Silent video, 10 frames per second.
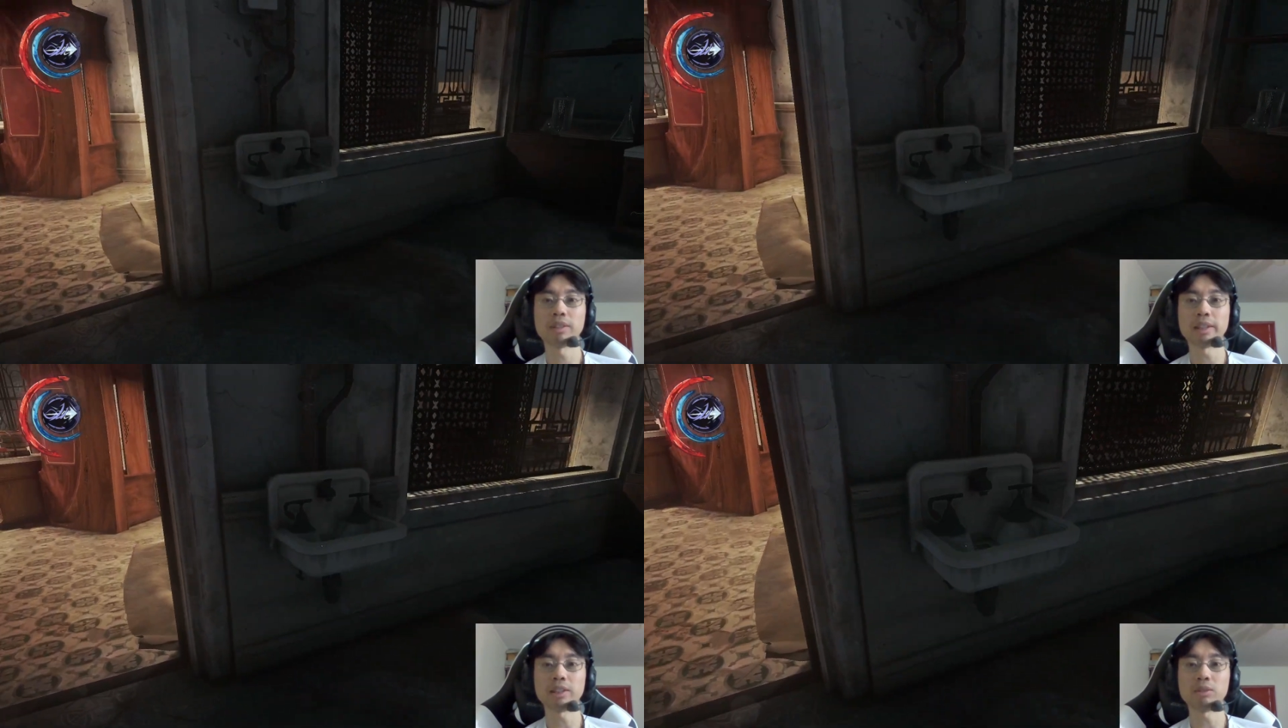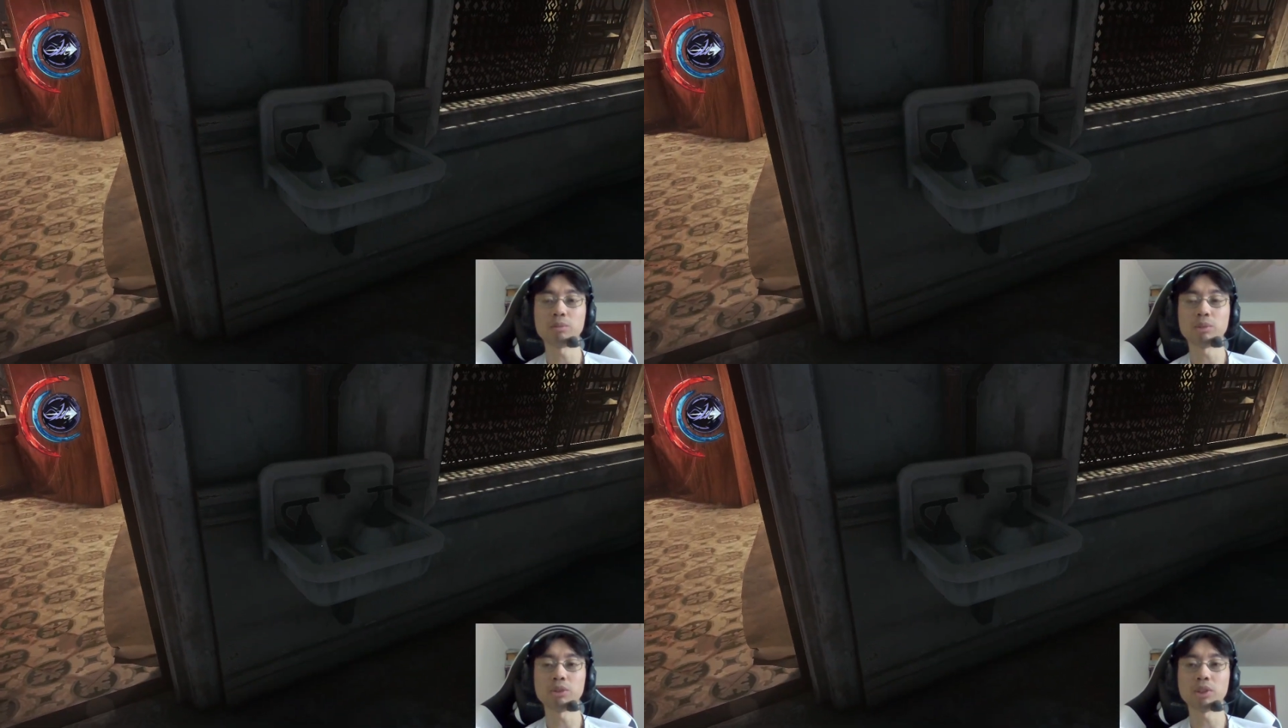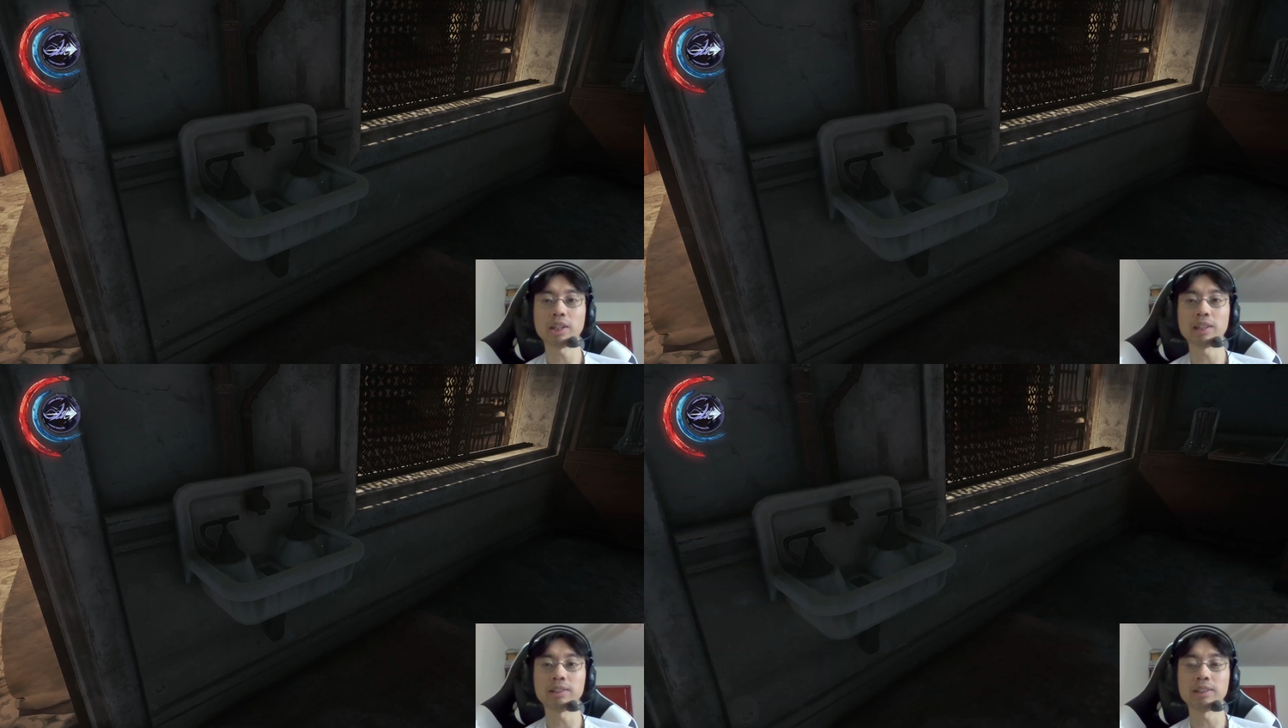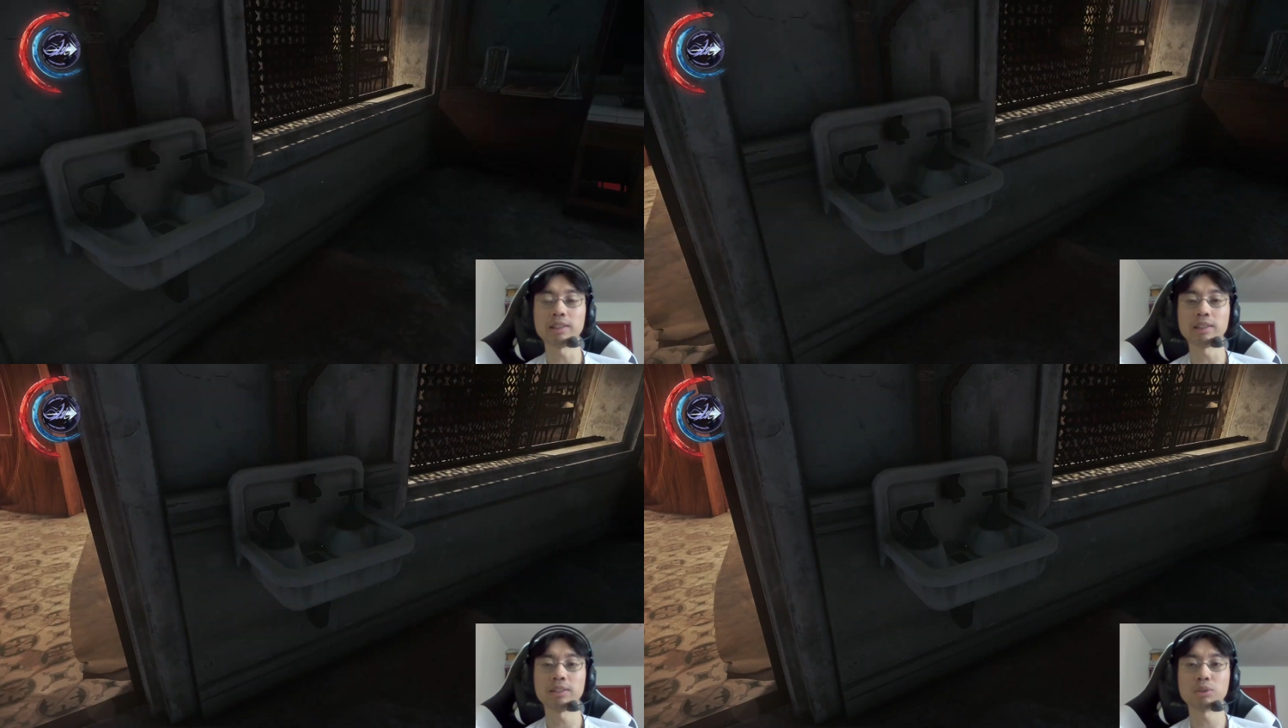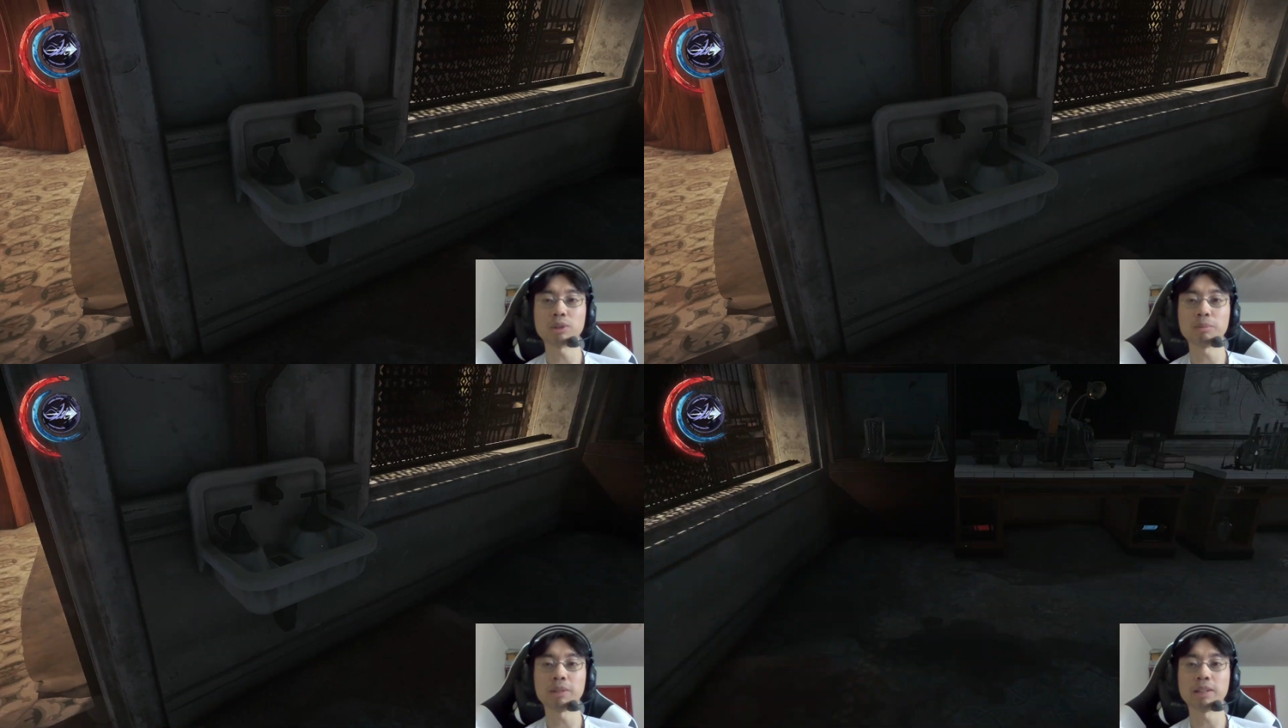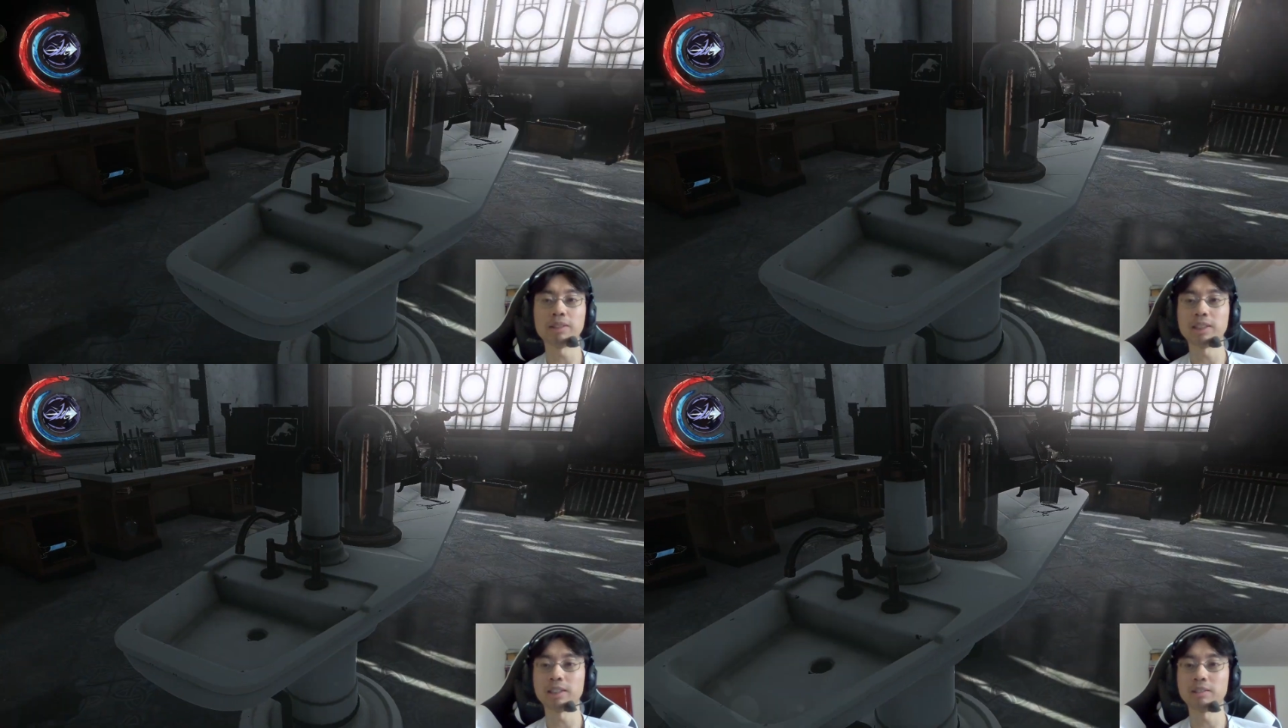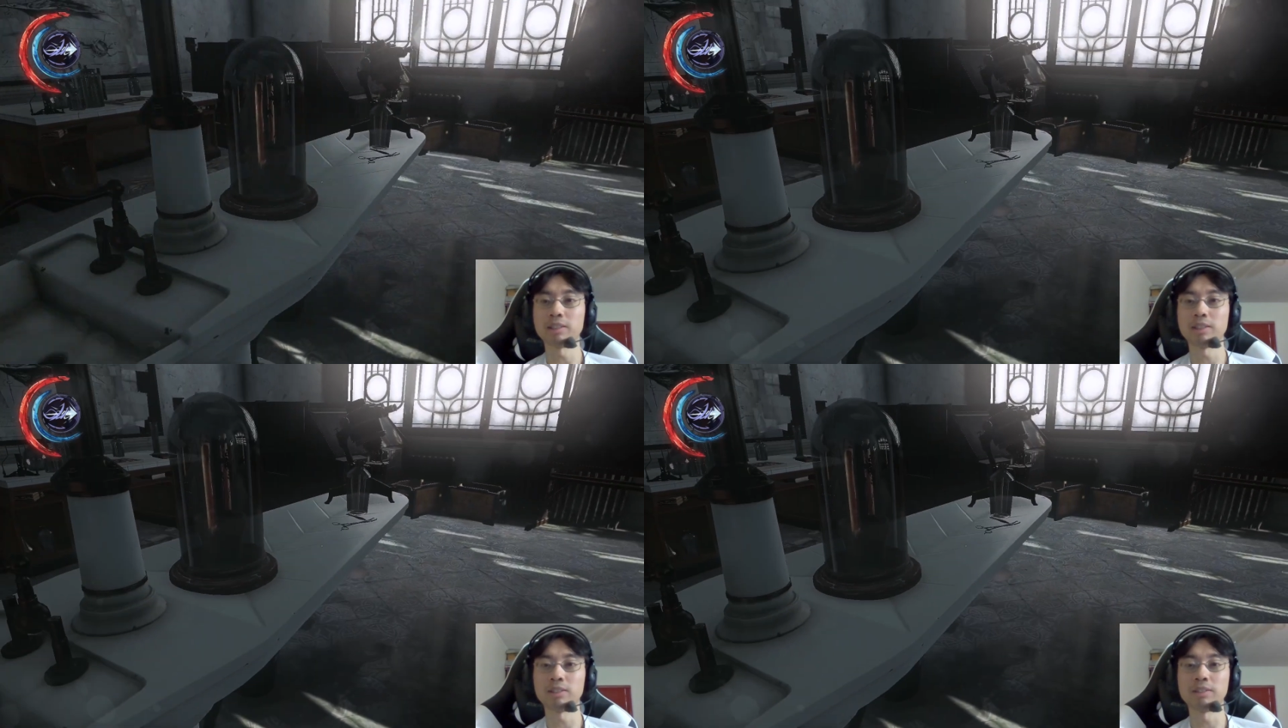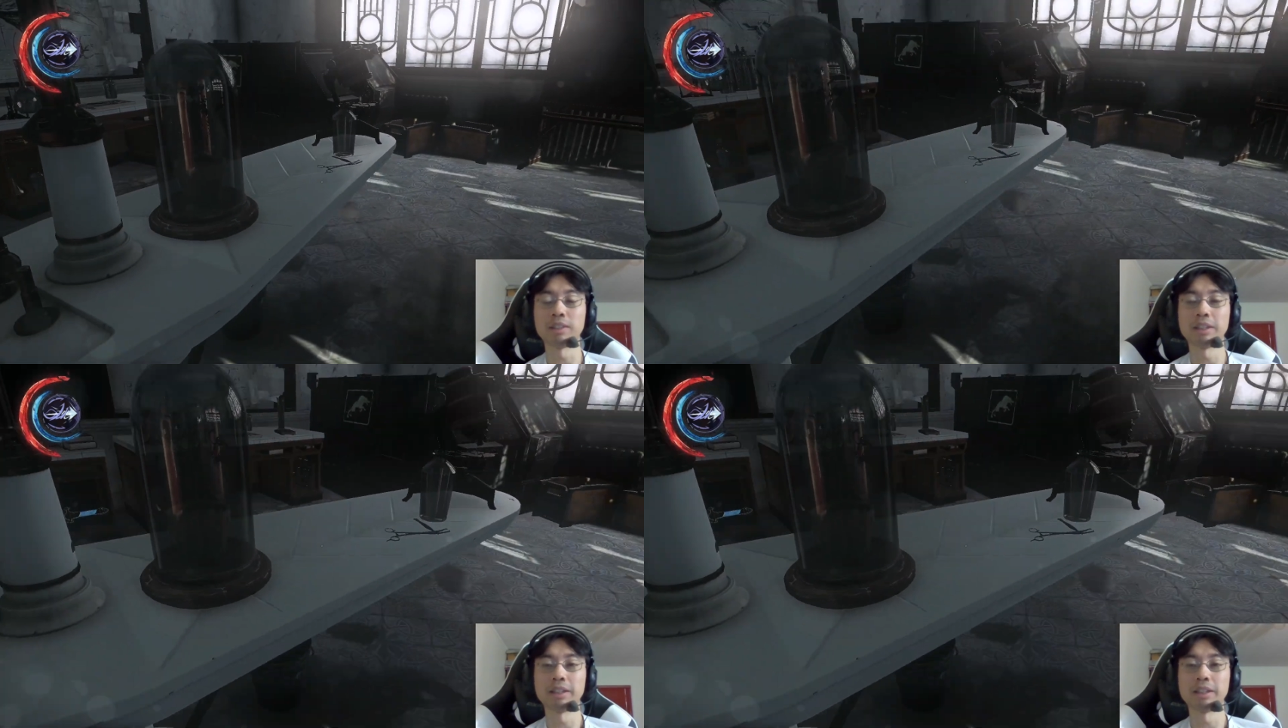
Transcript: I guess you wash your hands here, scrub down here, and then you